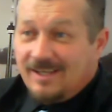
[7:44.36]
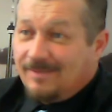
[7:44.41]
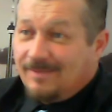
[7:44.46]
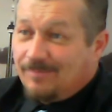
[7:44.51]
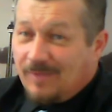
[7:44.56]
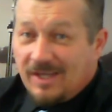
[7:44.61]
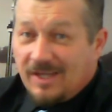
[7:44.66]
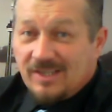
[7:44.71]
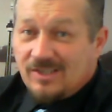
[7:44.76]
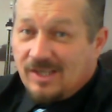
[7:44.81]

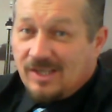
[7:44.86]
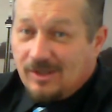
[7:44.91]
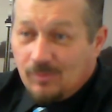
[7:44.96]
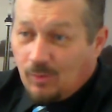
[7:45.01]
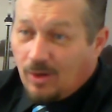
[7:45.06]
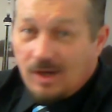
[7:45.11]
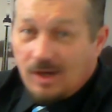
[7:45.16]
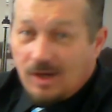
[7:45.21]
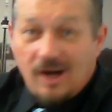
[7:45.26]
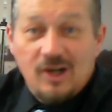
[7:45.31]
like I say,
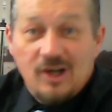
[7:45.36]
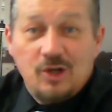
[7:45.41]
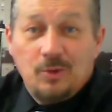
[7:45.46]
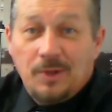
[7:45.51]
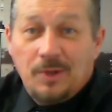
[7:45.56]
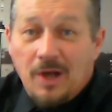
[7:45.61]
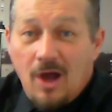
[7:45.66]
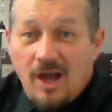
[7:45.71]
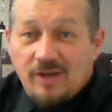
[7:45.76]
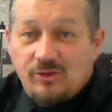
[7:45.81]
well, are you
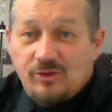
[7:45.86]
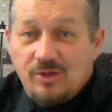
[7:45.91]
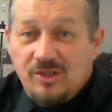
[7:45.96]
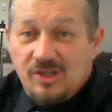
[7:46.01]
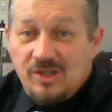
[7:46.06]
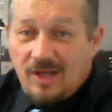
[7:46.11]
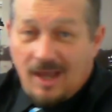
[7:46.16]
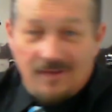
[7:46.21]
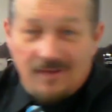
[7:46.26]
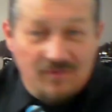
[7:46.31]
an ostrich?
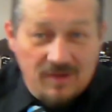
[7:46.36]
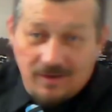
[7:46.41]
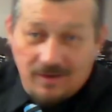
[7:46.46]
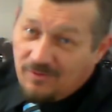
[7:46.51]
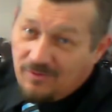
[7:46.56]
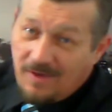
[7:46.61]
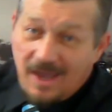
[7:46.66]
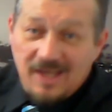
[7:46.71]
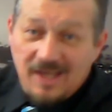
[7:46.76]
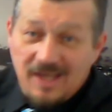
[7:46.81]
Have
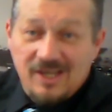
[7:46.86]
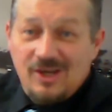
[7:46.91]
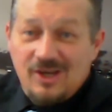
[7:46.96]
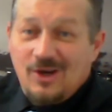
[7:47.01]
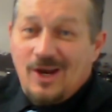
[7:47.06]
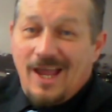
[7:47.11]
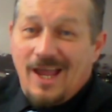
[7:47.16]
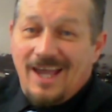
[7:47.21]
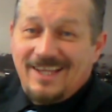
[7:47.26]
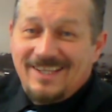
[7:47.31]
you had your
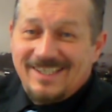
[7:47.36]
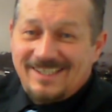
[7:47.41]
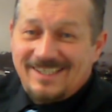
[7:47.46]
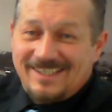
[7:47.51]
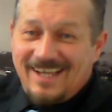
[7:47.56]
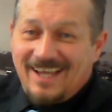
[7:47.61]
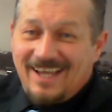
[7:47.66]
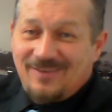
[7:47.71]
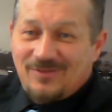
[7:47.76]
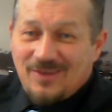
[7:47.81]
head in the
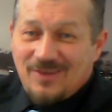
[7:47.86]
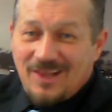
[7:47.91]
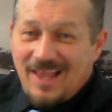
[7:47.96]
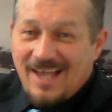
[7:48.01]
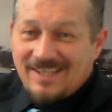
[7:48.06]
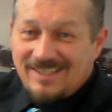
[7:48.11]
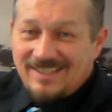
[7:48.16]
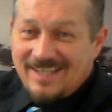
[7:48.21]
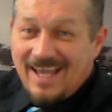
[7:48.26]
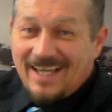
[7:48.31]
sand for the
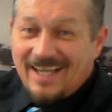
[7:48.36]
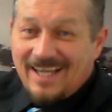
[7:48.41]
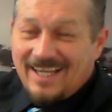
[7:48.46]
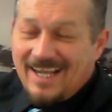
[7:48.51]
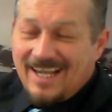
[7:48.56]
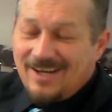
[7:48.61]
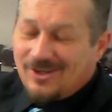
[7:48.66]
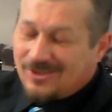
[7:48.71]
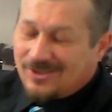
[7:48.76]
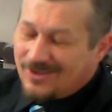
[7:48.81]
last
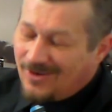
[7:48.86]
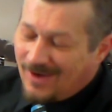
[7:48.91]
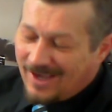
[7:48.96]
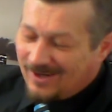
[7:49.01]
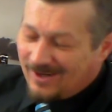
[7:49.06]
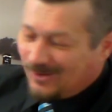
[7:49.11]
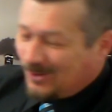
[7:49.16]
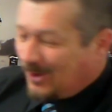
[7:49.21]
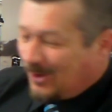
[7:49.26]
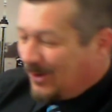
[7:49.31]
decade or so? I
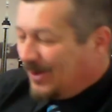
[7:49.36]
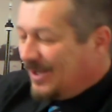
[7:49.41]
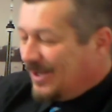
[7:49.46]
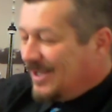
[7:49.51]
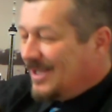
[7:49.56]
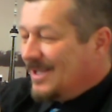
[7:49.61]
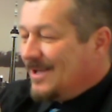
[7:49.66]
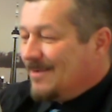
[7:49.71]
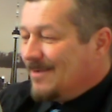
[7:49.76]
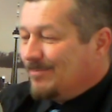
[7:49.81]
don't know.
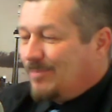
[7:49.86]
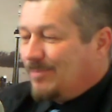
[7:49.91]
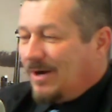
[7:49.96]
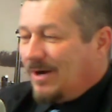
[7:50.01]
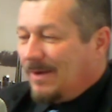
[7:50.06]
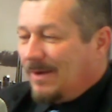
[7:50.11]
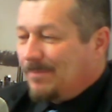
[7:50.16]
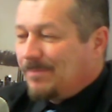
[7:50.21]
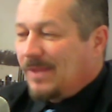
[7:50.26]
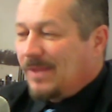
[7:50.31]

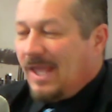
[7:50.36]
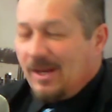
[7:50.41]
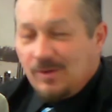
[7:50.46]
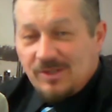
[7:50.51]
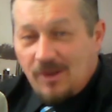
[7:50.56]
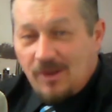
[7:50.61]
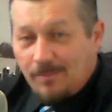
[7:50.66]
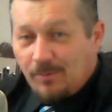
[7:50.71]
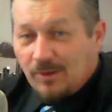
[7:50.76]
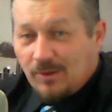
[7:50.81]
But anyways,
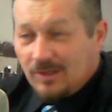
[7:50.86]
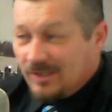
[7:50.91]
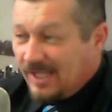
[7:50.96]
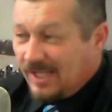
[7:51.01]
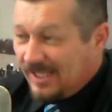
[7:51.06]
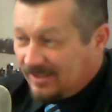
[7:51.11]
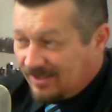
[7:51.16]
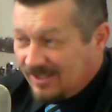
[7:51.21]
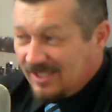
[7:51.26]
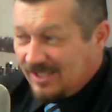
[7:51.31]
I'll put a
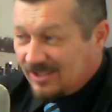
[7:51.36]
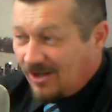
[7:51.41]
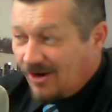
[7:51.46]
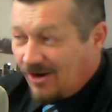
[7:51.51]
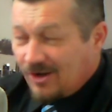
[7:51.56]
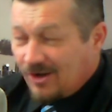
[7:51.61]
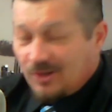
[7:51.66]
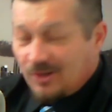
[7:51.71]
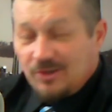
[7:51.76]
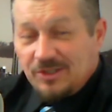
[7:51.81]
link to this
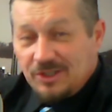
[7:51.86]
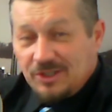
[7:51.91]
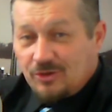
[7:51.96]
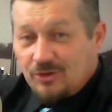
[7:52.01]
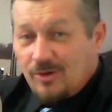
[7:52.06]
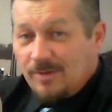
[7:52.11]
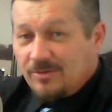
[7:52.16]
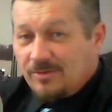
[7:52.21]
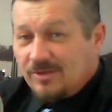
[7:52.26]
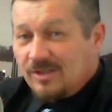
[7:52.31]
article in the
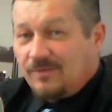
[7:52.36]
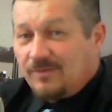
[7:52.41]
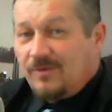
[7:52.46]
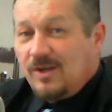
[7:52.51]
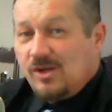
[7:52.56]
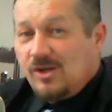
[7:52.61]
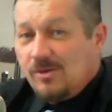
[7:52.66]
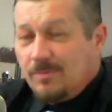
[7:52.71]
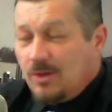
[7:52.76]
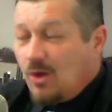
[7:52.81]
description of this
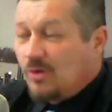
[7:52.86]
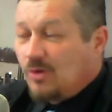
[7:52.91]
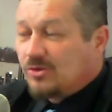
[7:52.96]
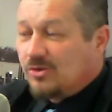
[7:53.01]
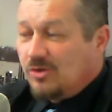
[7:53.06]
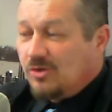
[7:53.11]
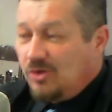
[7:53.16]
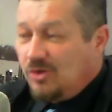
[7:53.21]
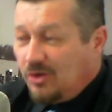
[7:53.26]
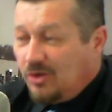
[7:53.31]
video below,
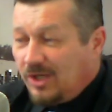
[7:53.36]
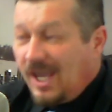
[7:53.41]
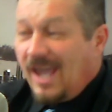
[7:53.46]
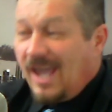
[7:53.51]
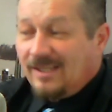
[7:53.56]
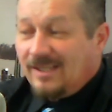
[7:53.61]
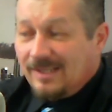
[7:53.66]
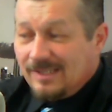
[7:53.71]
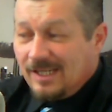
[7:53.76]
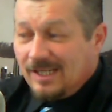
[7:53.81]
so you can
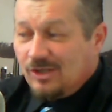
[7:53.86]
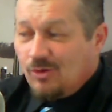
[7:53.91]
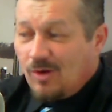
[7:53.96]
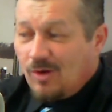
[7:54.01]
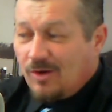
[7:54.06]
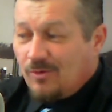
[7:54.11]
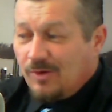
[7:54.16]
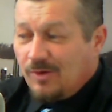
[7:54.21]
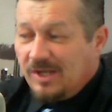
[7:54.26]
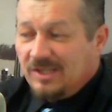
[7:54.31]
continue on
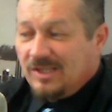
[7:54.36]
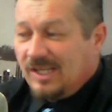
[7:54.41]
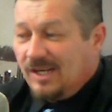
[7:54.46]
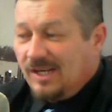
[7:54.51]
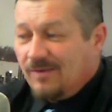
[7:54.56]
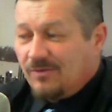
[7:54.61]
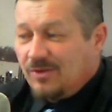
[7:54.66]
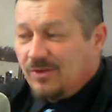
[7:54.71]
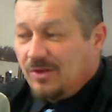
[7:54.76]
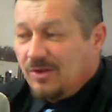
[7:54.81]
to read and